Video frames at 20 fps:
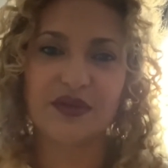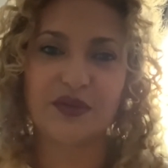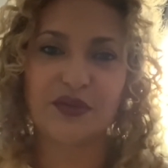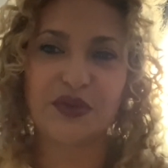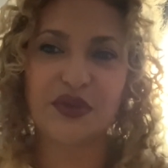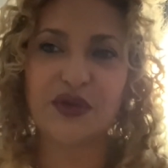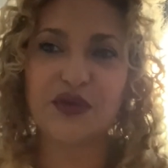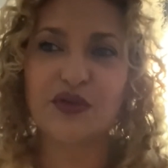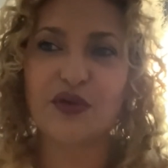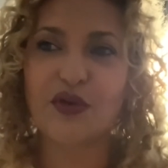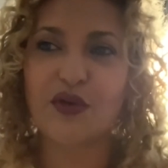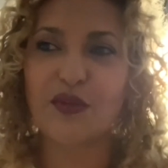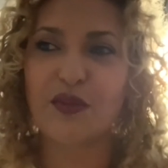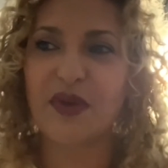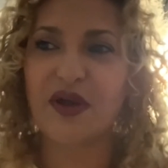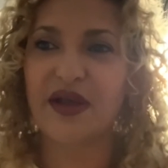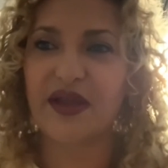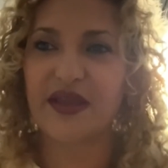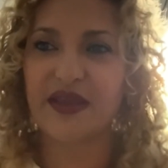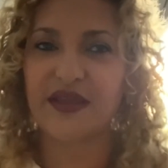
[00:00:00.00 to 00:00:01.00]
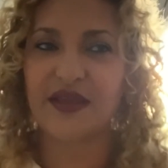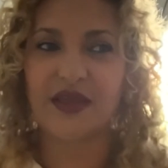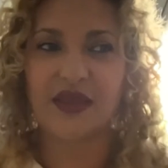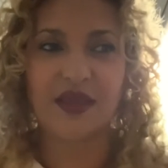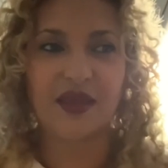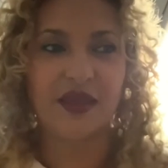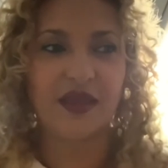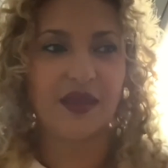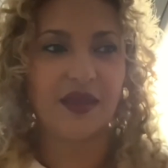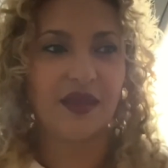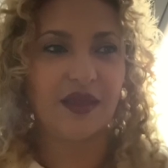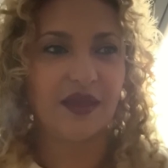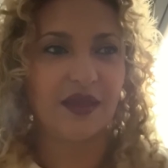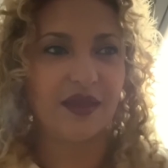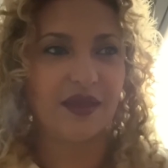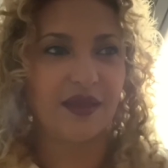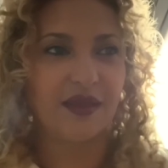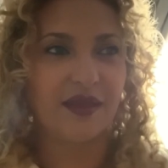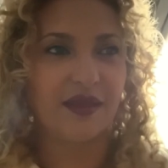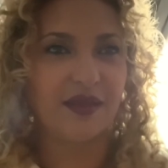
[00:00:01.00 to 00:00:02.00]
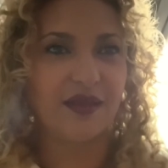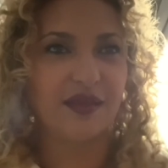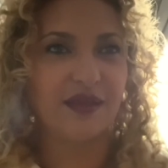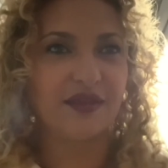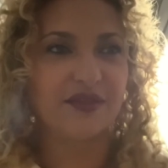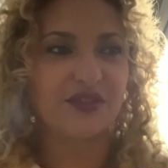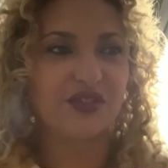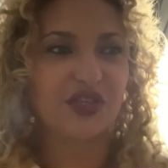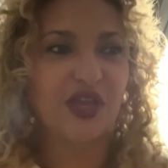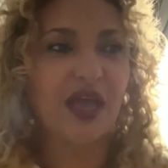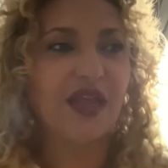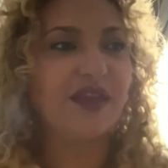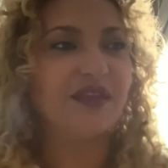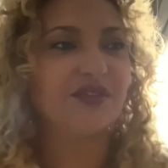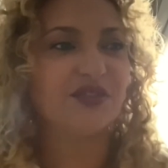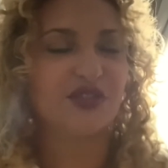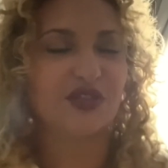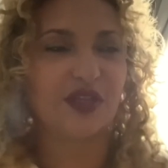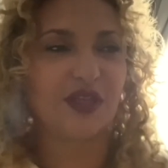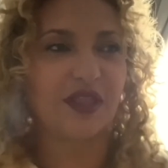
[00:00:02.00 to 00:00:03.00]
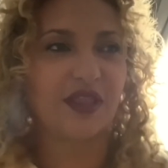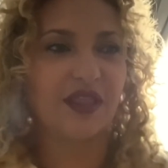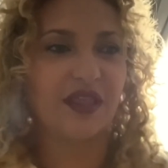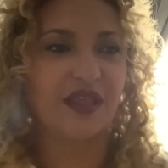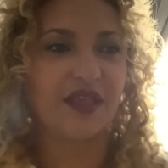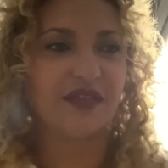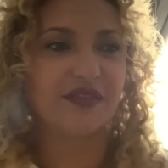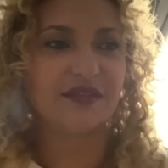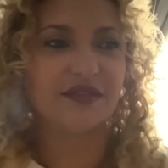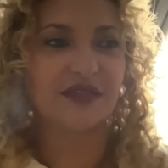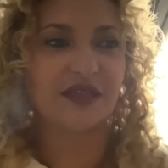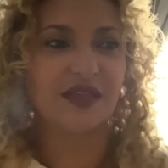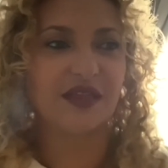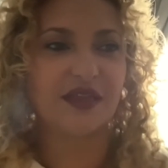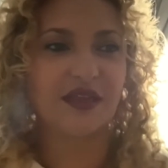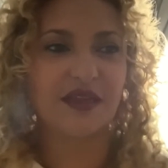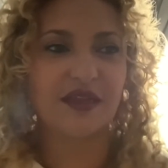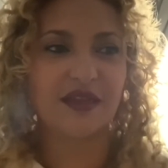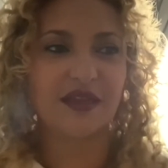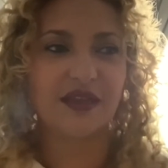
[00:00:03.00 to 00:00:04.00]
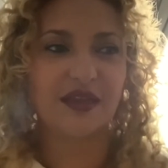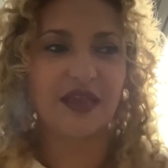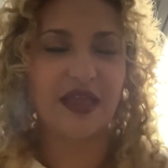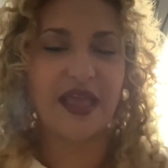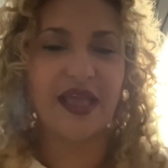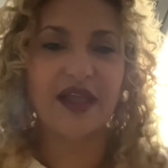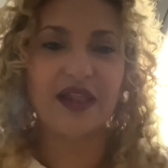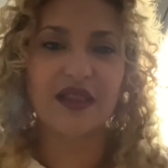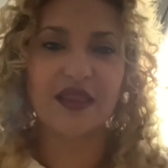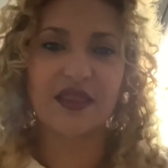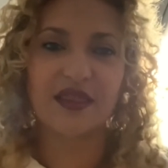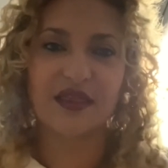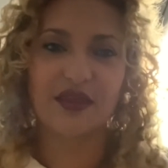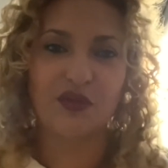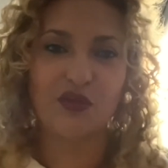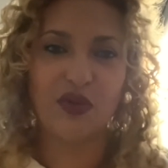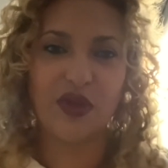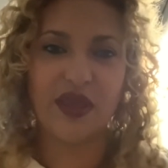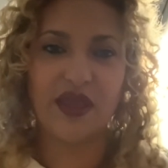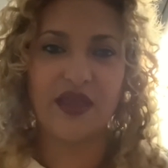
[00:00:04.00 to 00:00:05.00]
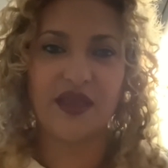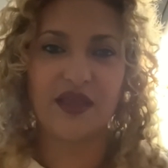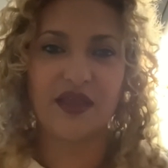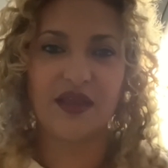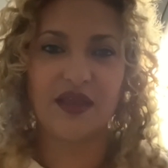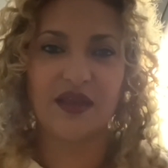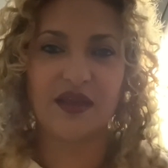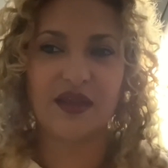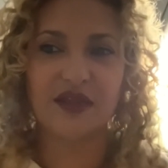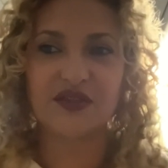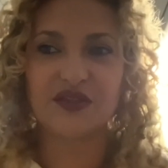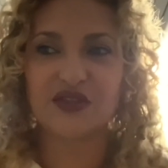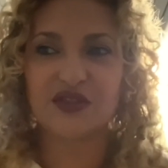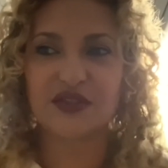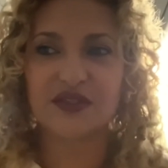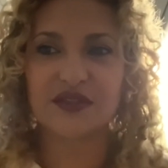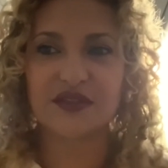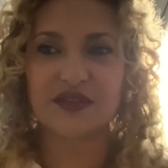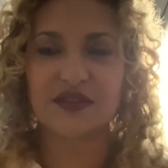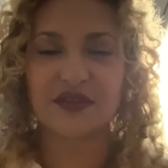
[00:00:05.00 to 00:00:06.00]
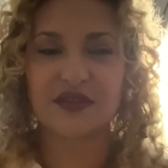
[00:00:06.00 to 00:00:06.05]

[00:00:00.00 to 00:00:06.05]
We grow by challenging things in a healthy way, not just